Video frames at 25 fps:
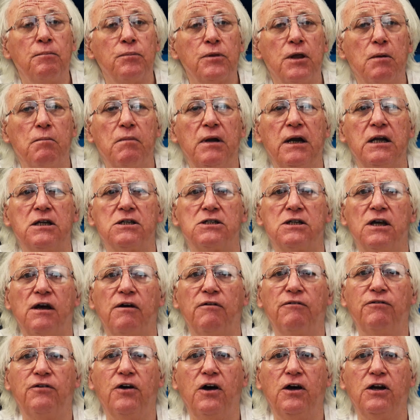The
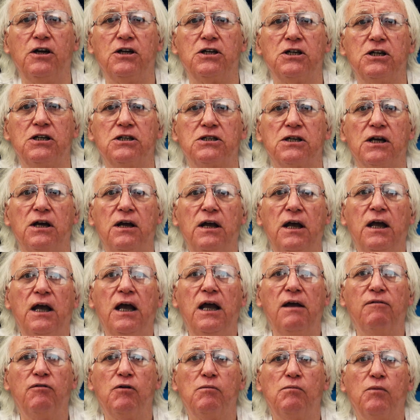Minister furnishes
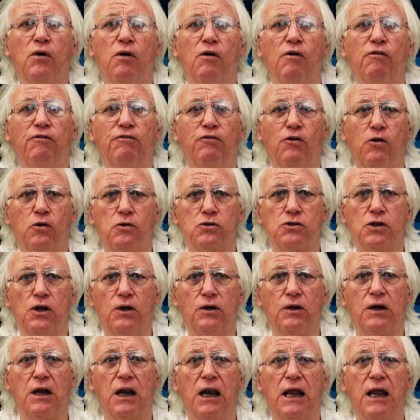even more falsehood,